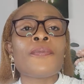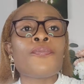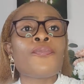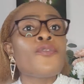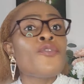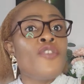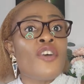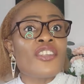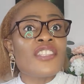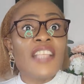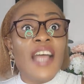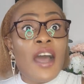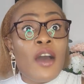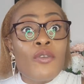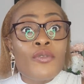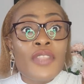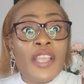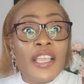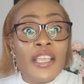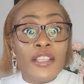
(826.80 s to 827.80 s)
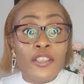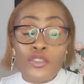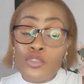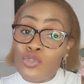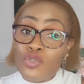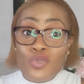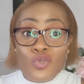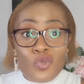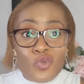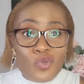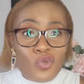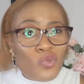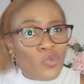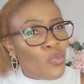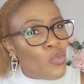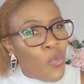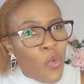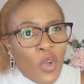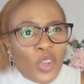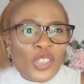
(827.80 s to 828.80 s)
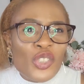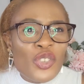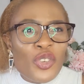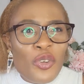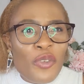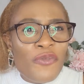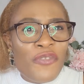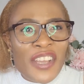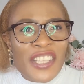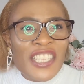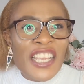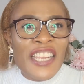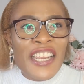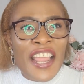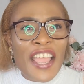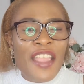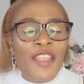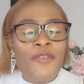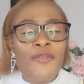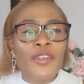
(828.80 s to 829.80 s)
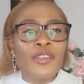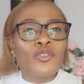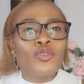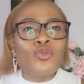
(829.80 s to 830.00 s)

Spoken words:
products out there to wash your vagina area,